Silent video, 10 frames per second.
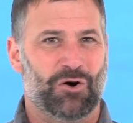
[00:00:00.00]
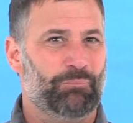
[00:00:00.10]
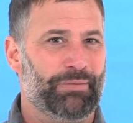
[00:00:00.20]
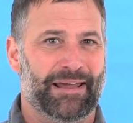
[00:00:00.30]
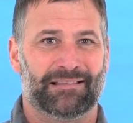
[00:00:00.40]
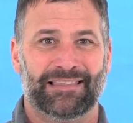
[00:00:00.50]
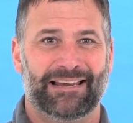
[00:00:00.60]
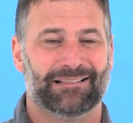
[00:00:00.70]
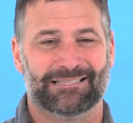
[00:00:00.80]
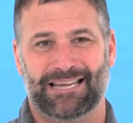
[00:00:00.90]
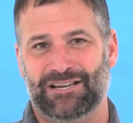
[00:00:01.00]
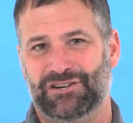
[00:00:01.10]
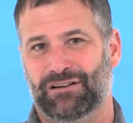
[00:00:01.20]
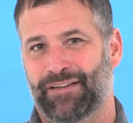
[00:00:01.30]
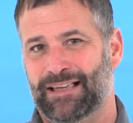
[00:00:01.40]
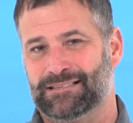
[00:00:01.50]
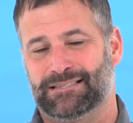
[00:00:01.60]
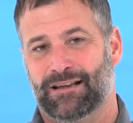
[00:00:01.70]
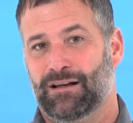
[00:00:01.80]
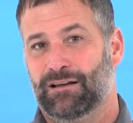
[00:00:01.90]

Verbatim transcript: no big legalization events,